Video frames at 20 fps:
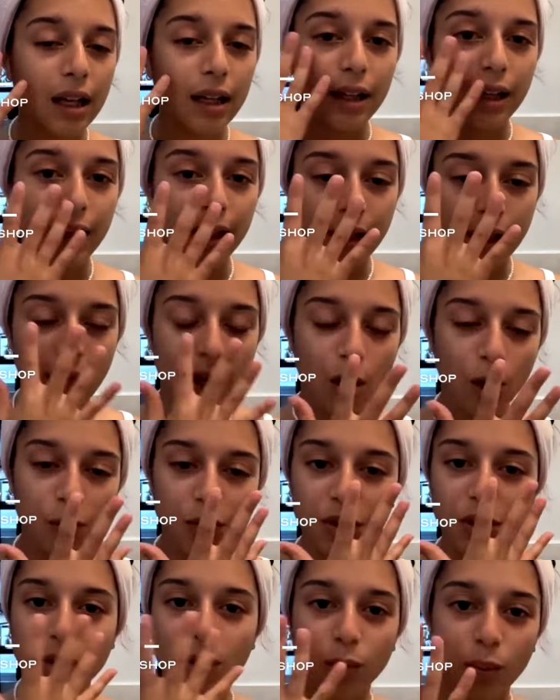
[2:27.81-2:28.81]
like
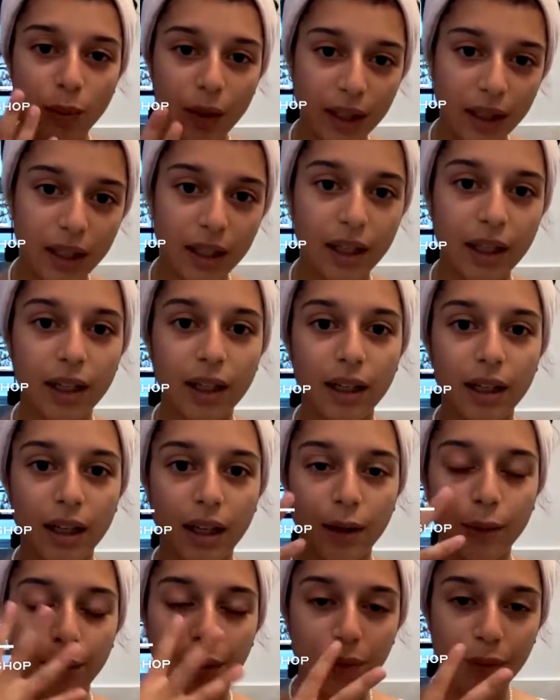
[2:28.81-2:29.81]
helps to really
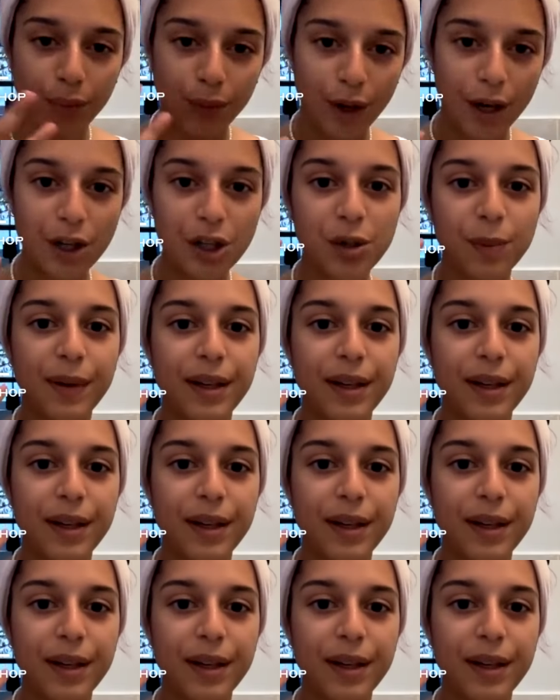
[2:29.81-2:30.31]
like refresh